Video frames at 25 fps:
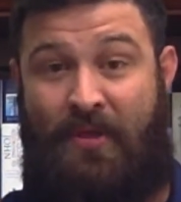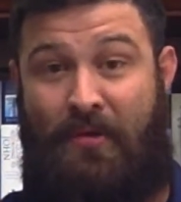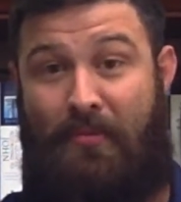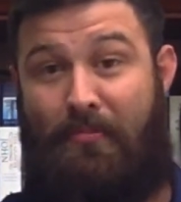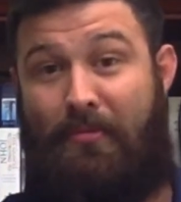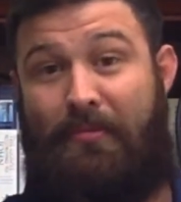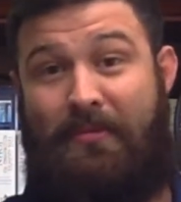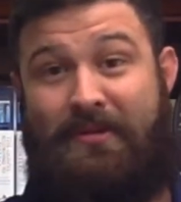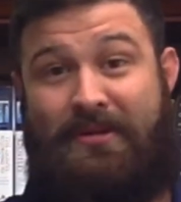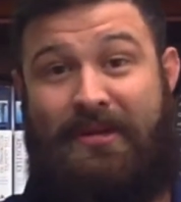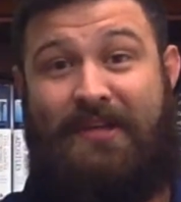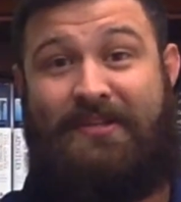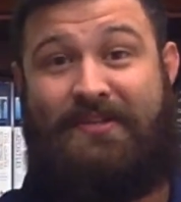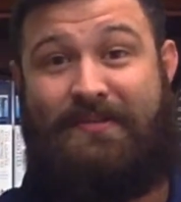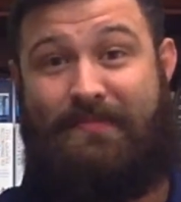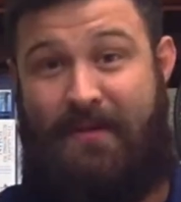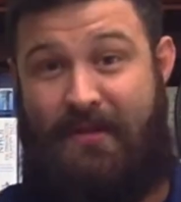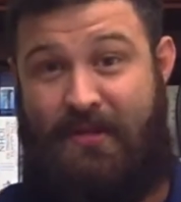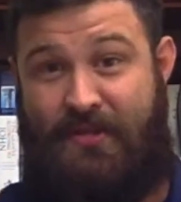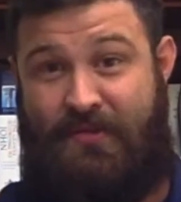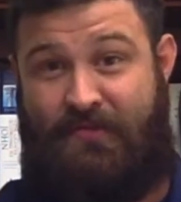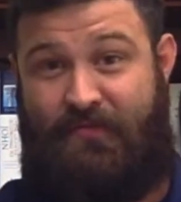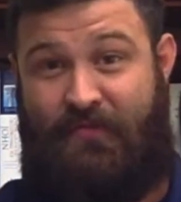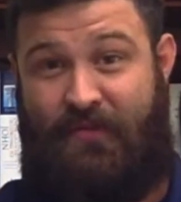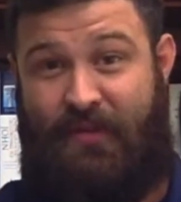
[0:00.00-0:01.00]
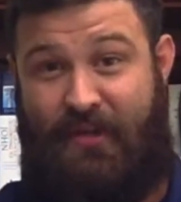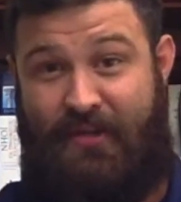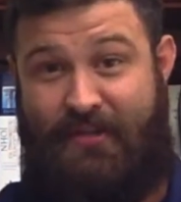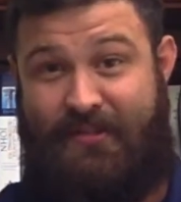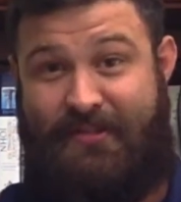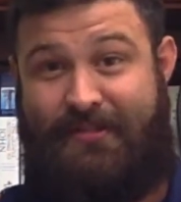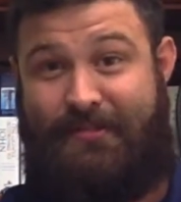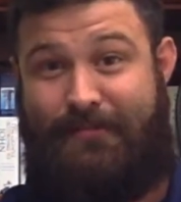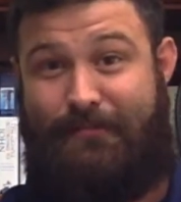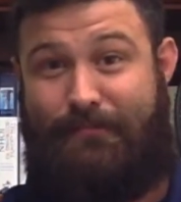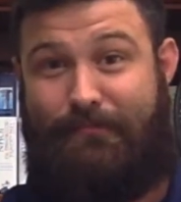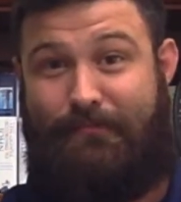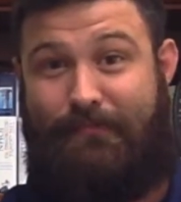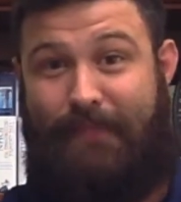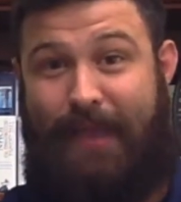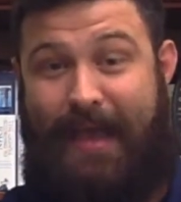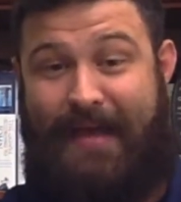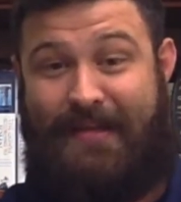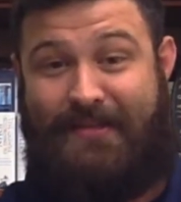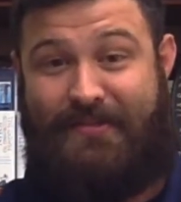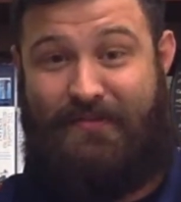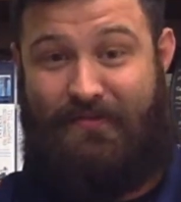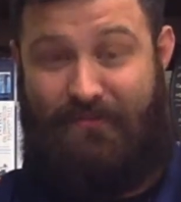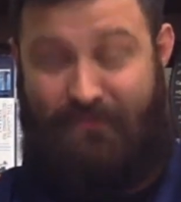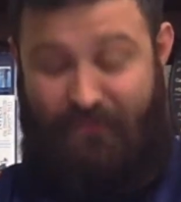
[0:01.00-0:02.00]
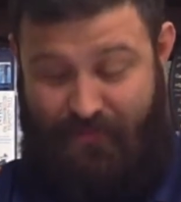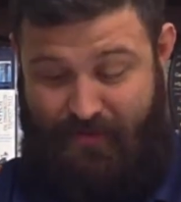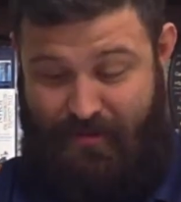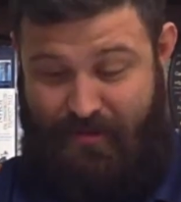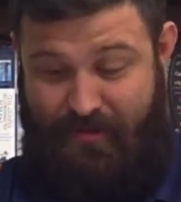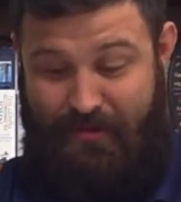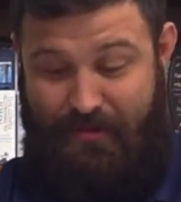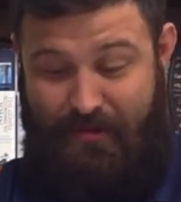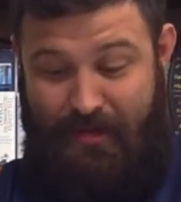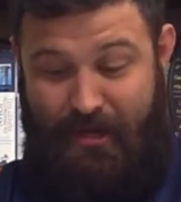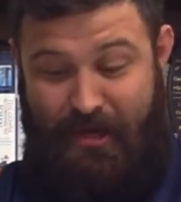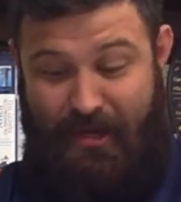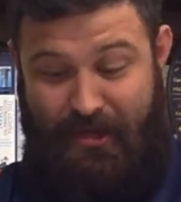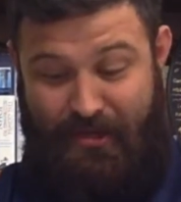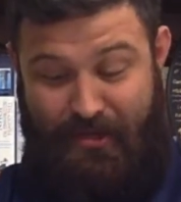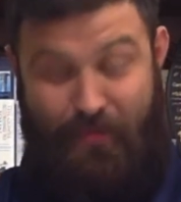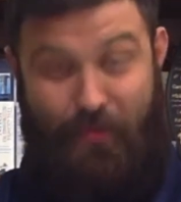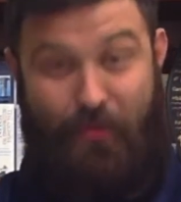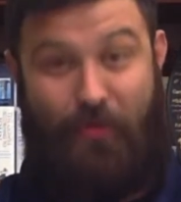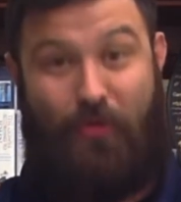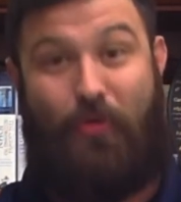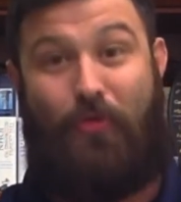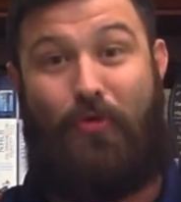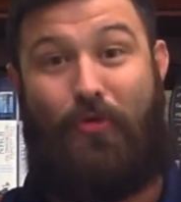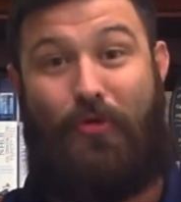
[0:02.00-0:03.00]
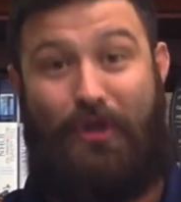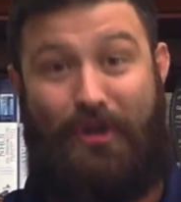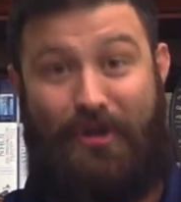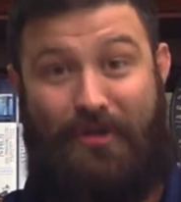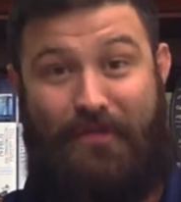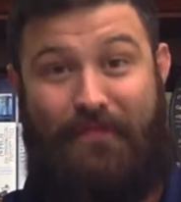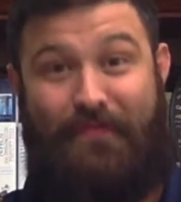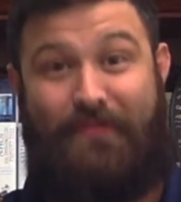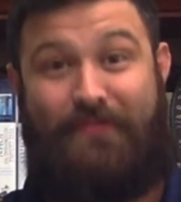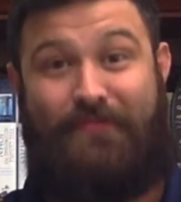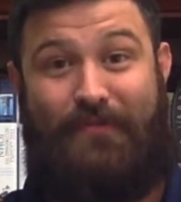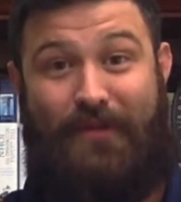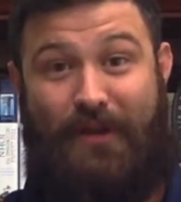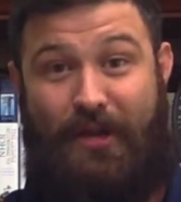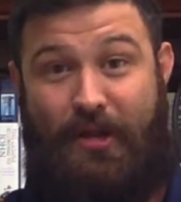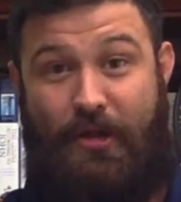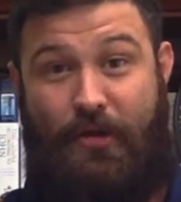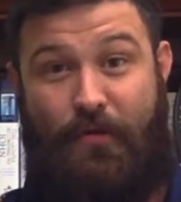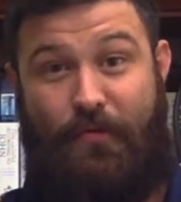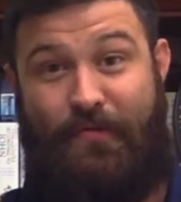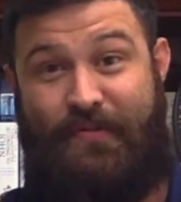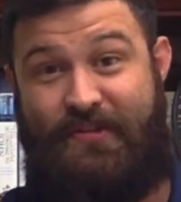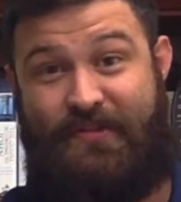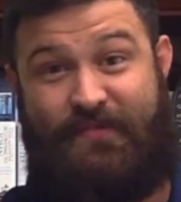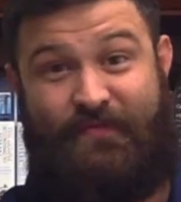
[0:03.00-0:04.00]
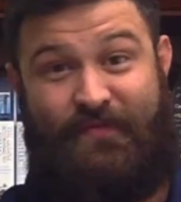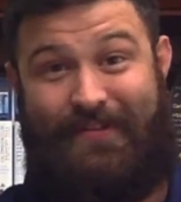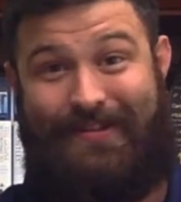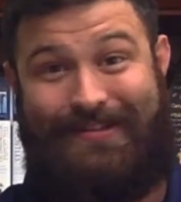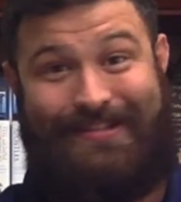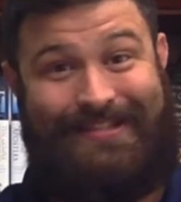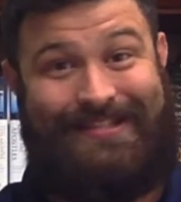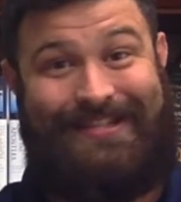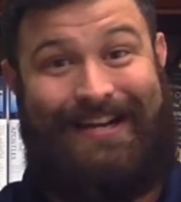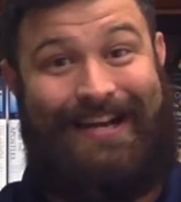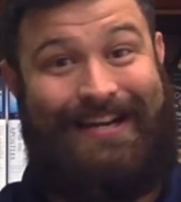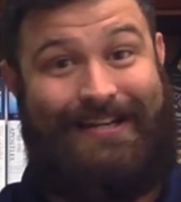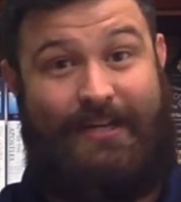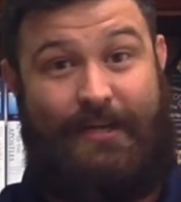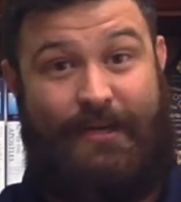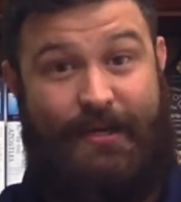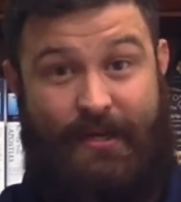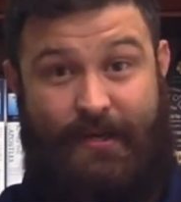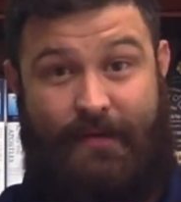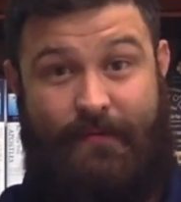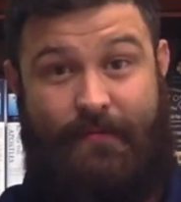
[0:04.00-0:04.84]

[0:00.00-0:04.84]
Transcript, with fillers: Let me tell you something about this fence as of uh, the recording of this video, this fence is not done.